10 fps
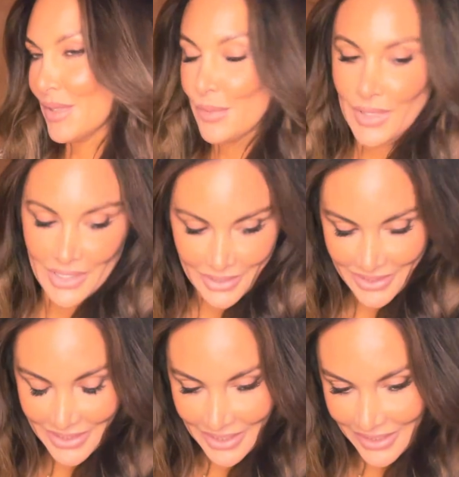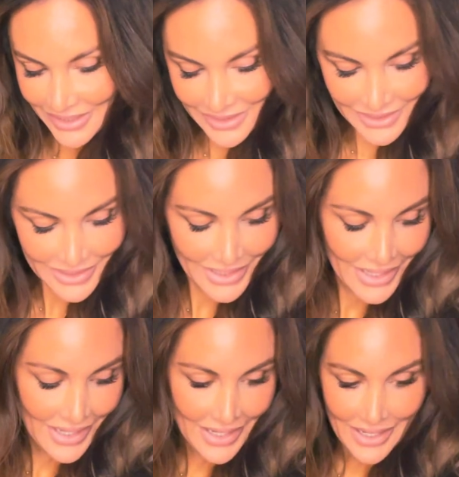gonna be there tonight.
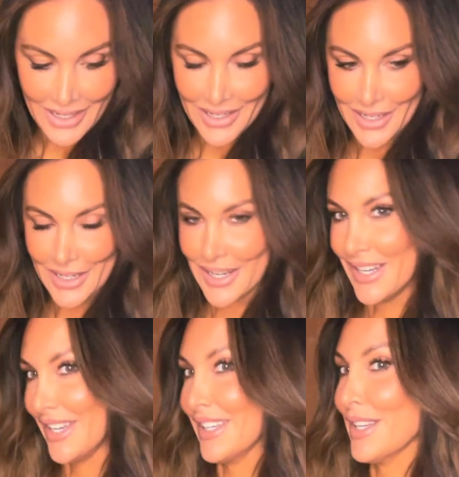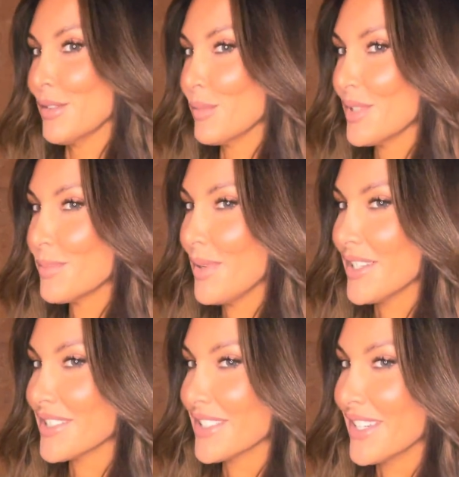I never miss
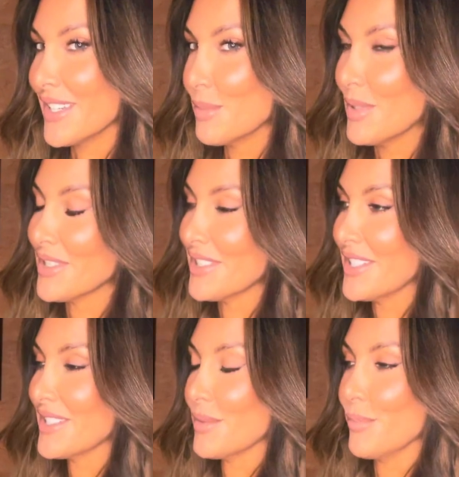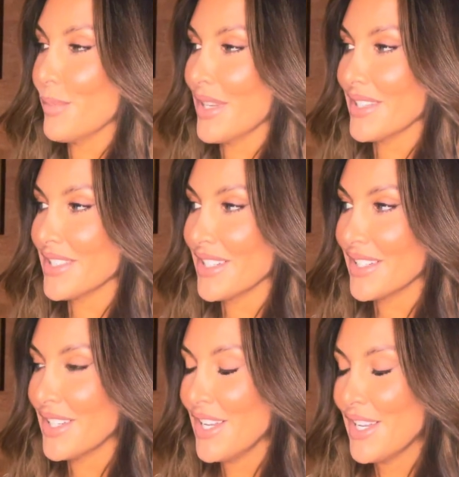pasta night. Pasta night's
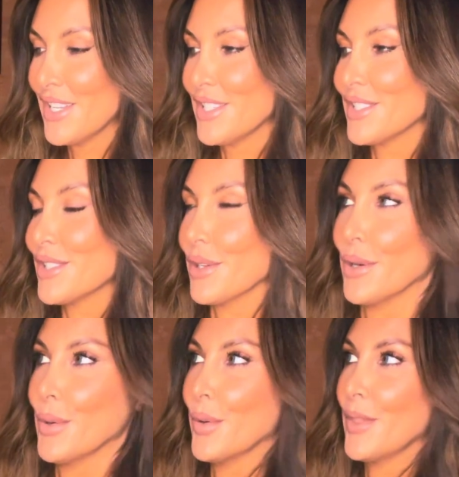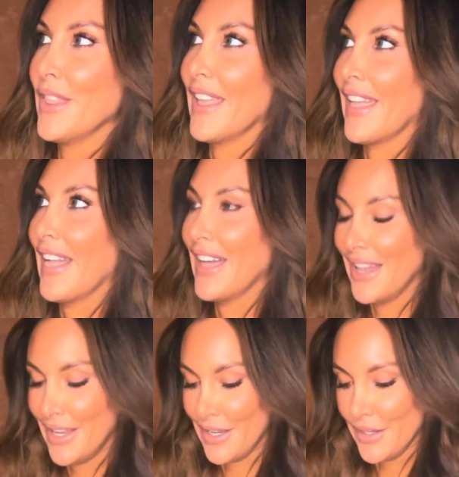amazing. So they
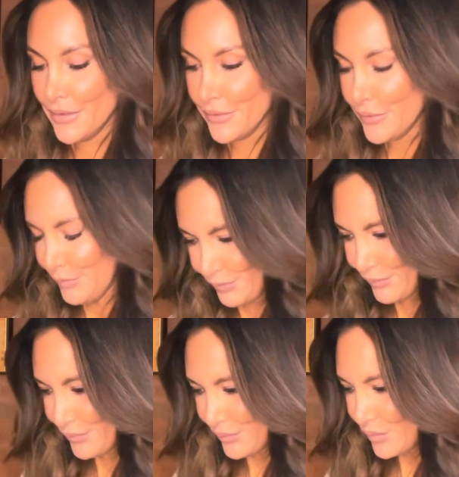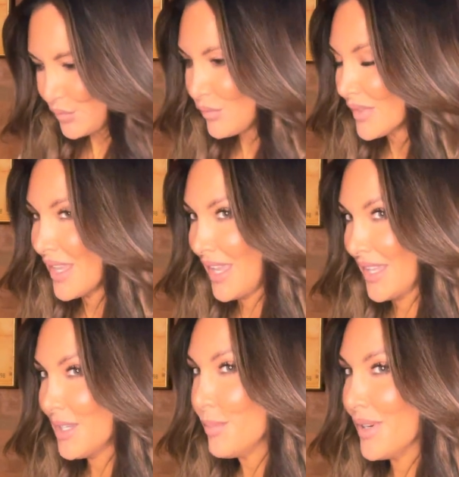have
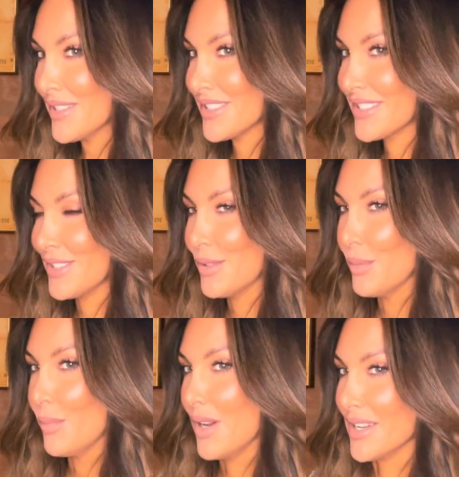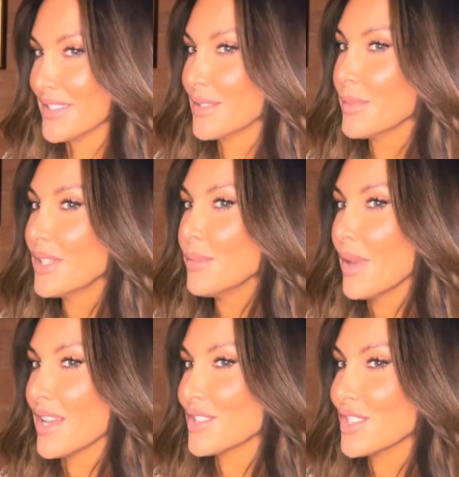any pasta you can possibly
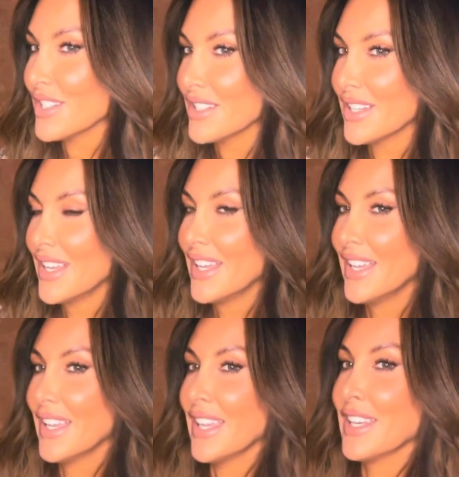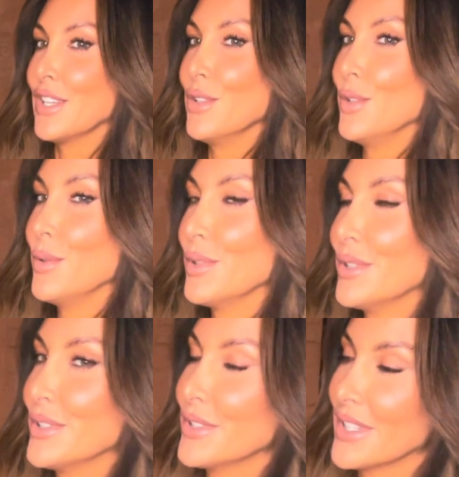imagine, any
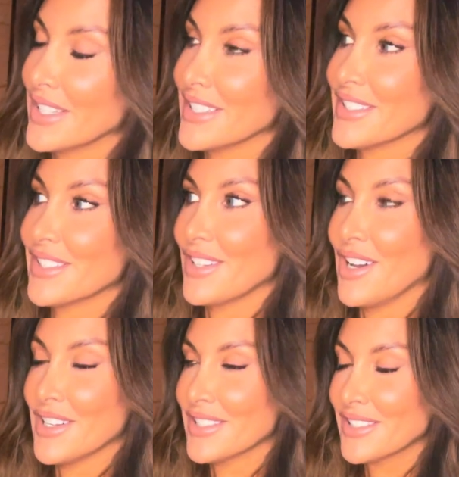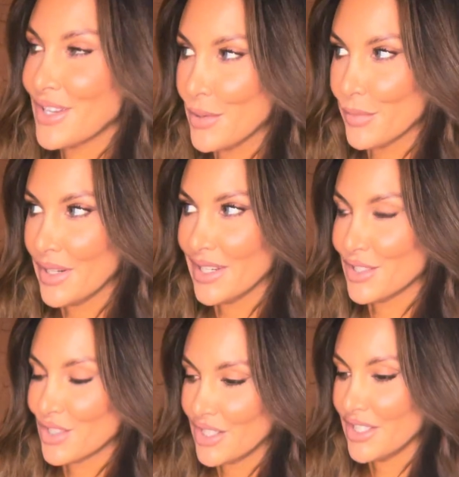noodle, any sauce combination,